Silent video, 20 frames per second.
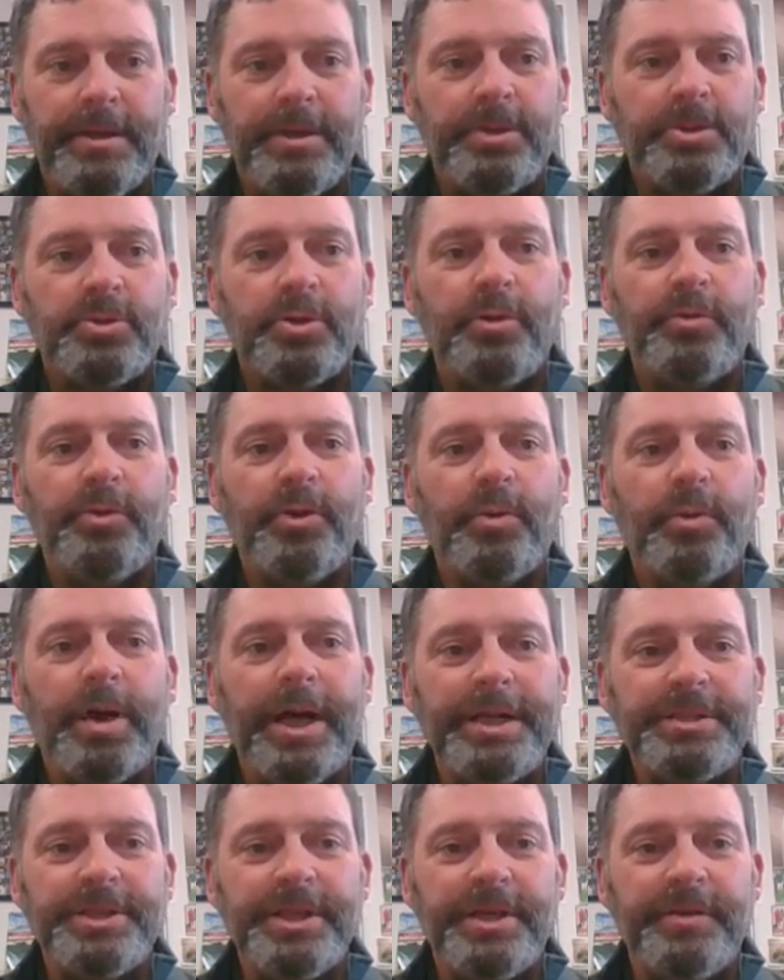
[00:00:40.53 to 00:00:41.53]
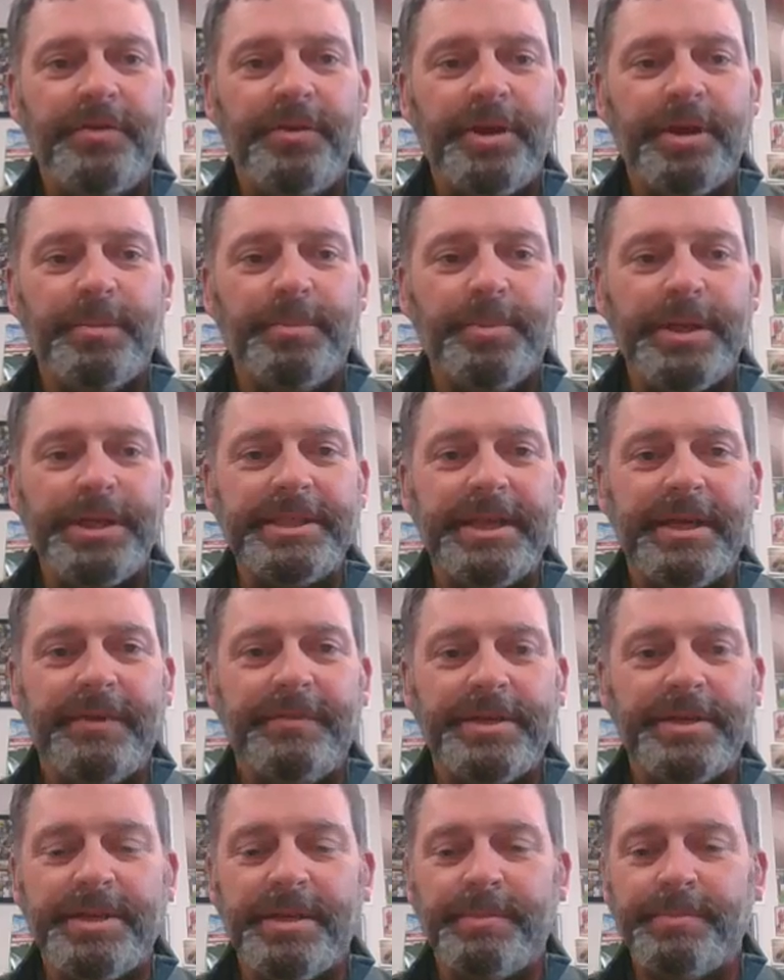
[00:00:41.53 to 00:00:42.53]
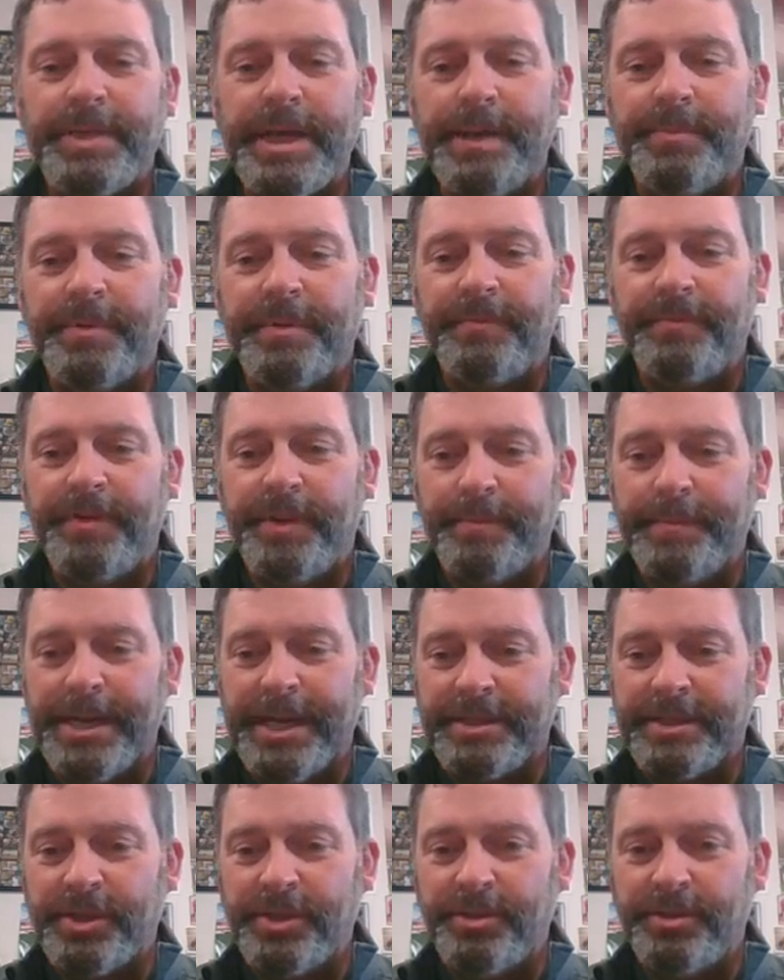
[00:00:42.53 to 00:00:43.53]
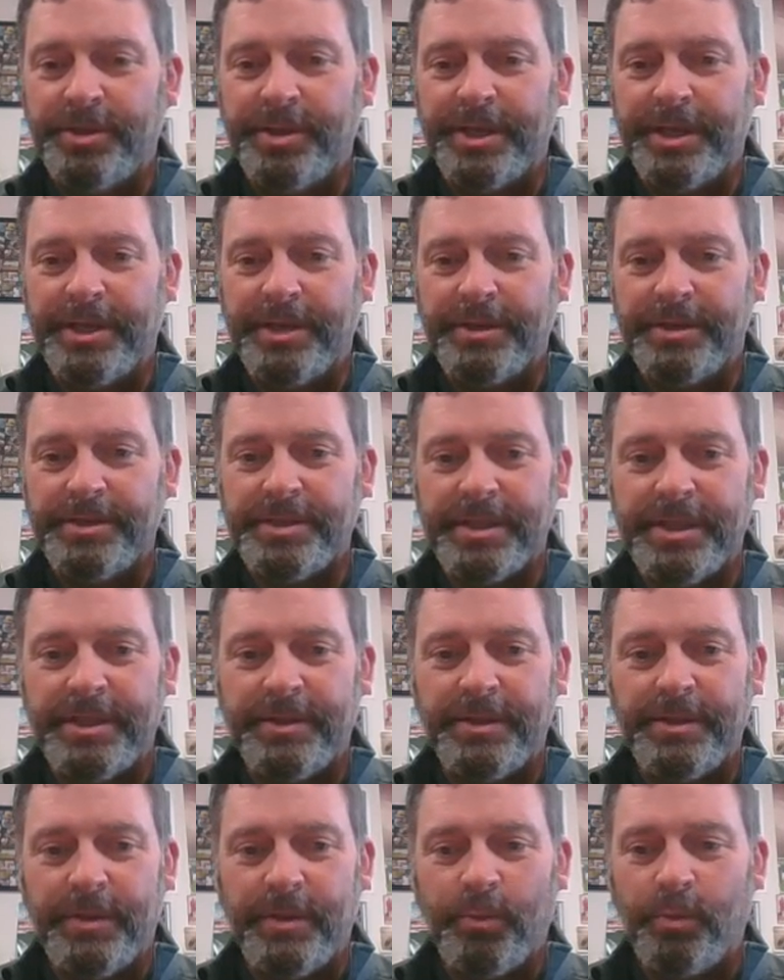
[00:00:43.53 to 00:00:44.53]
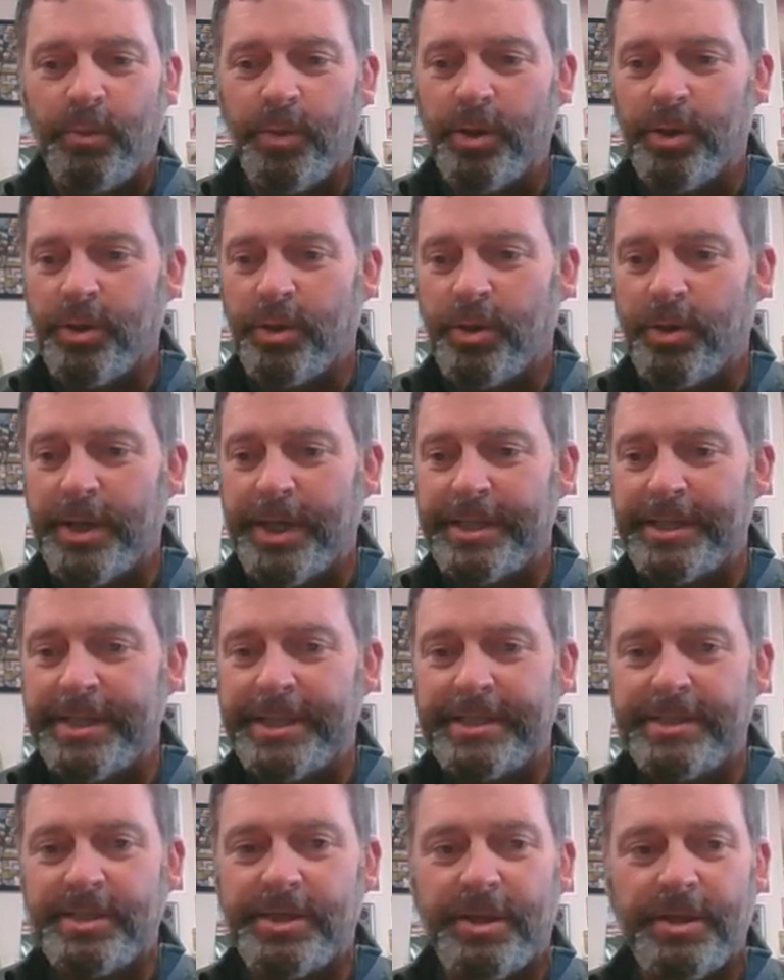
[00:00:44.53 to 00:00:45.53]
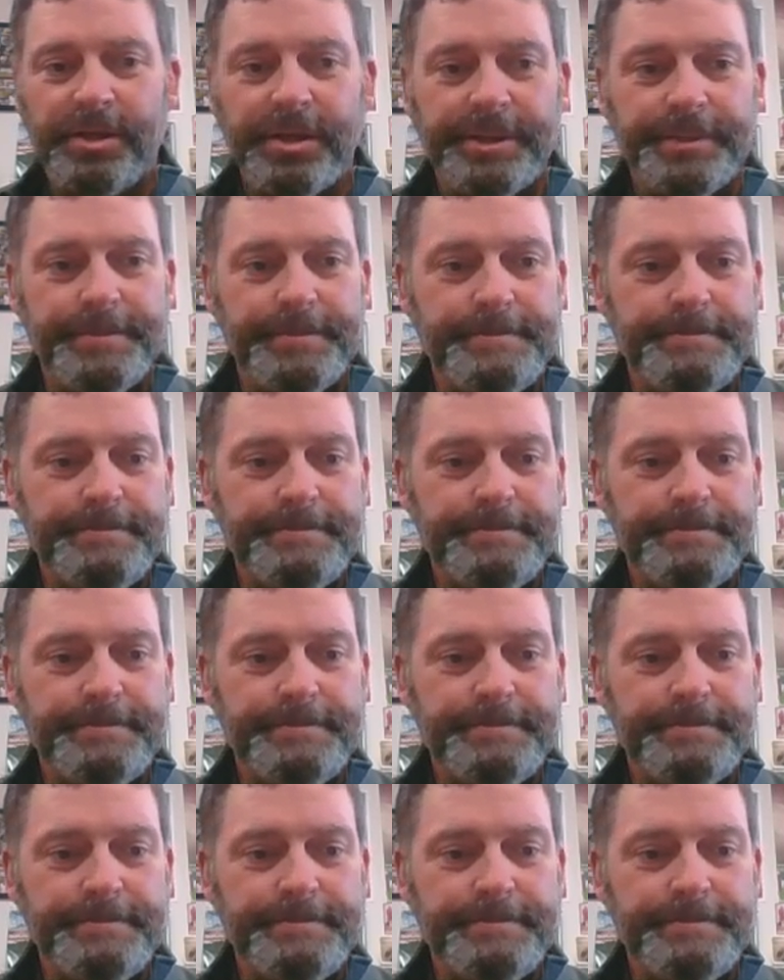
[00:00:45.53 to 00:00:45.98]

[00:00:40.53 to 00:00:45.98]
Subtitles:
So if you're watching, if you could please give us some type of feedback that you can hear us, and we'll go ahead and get started.